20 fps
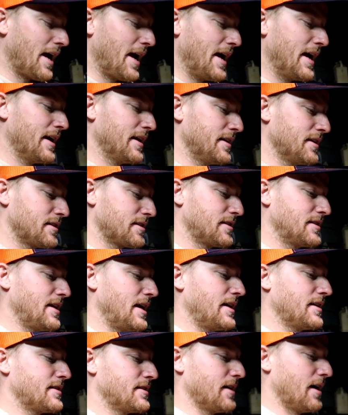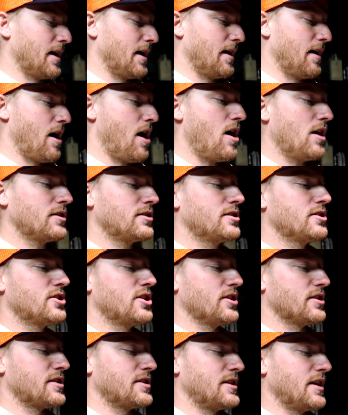and it states
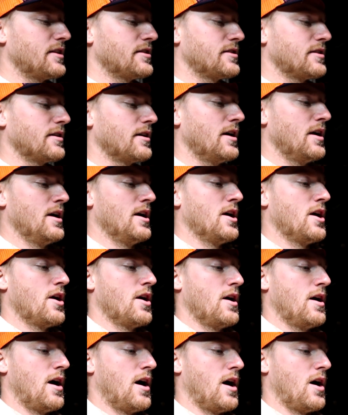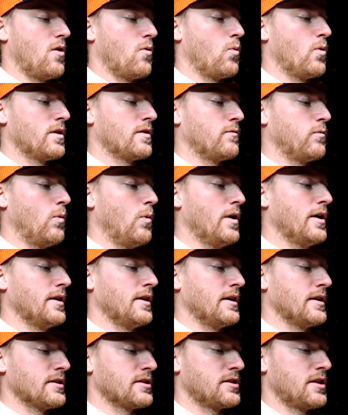oxygen sensor 1 of
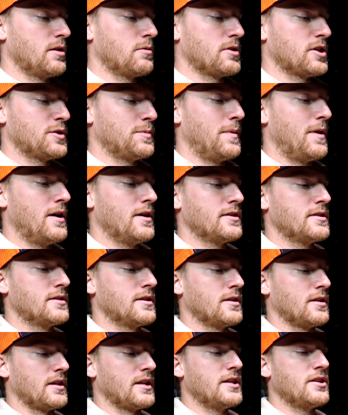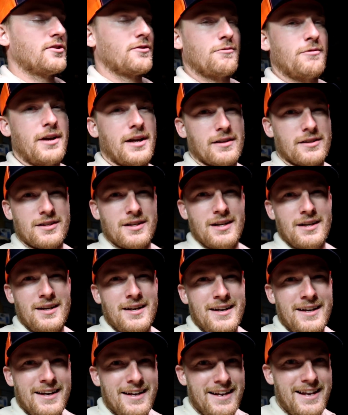1, slow response, lean to rich.
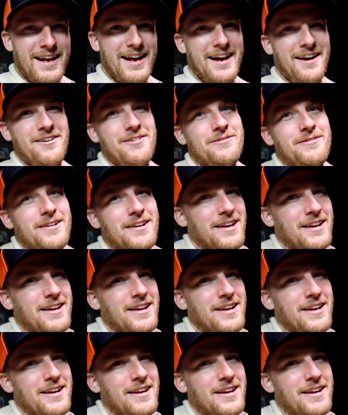Now,